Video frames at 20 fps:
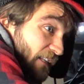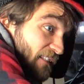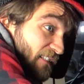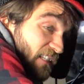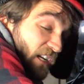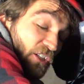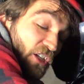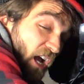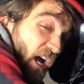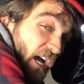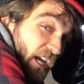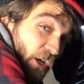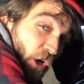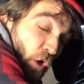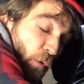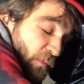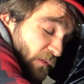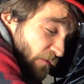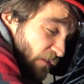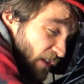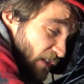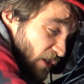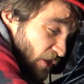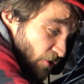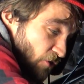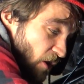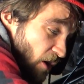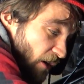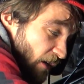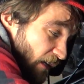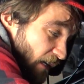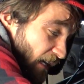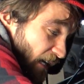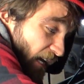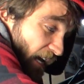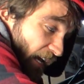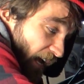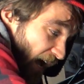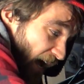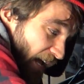had such high hopes for this truck.
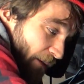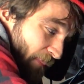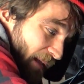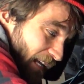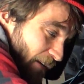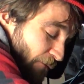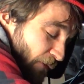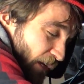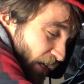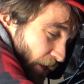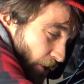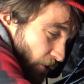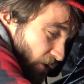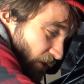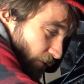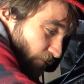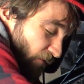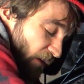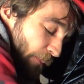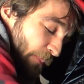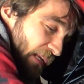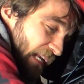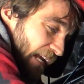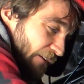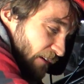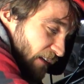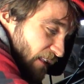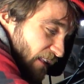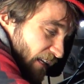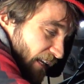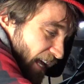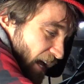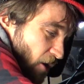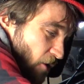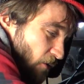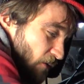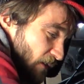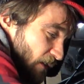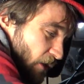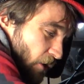I made videos of ripping everything
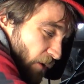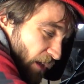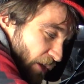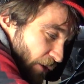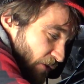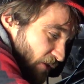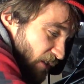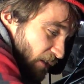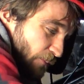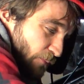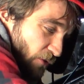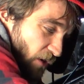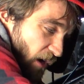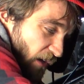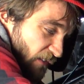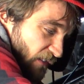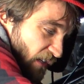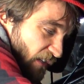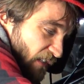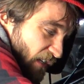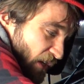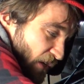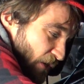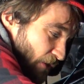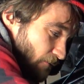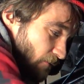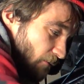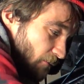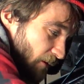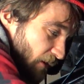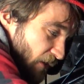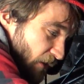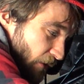out. You know, here's the process, here's what we're